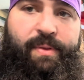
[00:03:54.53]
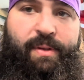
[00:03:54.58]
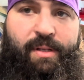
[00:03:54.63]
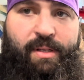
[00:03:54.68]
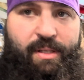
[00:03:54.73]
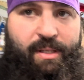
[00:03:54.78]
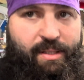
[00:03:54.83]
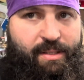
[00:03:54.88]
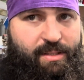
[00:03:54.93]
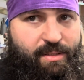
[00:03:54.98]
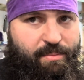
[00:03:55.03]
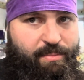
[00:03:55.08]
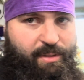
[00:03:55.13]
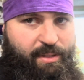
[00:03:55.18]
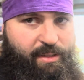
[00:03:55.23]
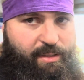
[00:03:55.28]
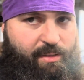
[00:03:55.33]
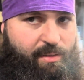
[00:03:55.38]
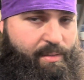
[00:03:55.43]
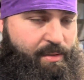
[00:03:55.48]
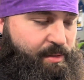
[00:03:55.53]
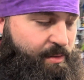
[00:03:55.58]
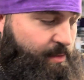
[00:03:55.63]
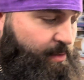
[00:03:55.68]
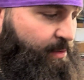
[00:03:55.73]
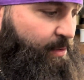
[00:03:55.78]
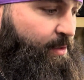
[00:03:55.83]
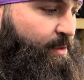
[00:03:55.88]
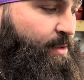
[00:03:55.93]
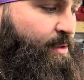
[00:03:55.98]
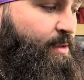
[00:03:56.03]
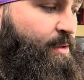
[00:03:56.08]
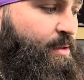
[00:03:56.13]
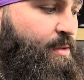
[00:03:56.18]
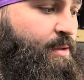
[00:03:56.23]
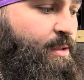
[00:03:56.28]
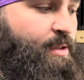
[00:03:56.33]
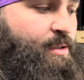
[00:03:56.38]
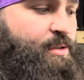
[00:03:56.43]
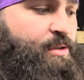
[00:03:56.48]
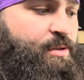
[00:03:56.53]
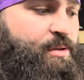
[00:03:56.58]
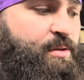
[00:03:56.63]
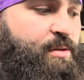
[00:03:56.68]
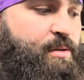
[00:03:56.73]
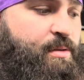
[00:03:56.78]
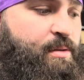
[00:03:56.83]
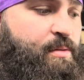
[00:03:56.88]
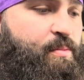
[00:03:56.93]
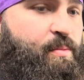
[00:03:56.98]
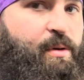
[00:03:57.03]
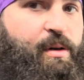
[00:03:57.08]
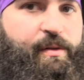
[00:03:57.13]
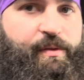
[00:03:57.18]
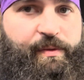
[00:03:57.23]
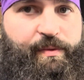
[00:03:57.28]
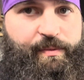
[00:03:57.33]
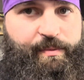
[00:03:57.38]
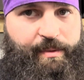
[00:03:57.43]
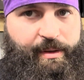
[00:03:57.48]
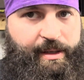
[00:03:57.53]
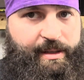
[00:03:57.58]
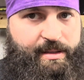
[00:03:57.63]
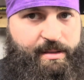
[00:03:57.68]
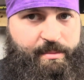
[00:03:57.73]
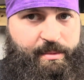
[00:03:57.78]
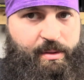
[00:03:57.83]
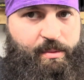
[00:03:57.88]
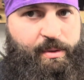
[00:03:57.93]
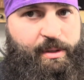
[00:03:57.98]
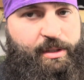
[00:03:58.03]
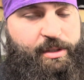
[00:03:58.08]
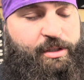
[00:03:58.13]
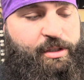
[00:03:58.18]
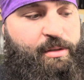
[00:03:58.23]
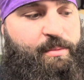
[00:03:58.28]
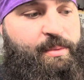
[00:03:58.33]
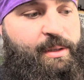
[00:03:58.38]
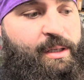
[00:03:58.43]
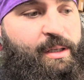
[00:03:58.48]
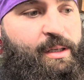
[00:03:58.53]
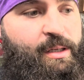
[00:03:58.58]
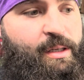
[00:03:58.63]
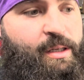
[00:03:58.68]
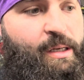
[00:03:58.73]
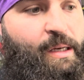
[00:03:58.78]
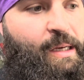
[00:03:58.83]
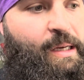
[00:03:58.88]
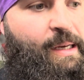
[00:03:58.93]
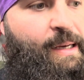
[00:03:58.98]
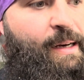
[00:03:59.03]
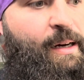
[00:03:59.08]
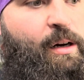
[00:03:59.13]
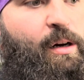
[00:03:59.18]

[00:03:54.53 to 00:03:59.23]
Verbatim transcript: needs to be. That's just a rough estimate of where it should be. I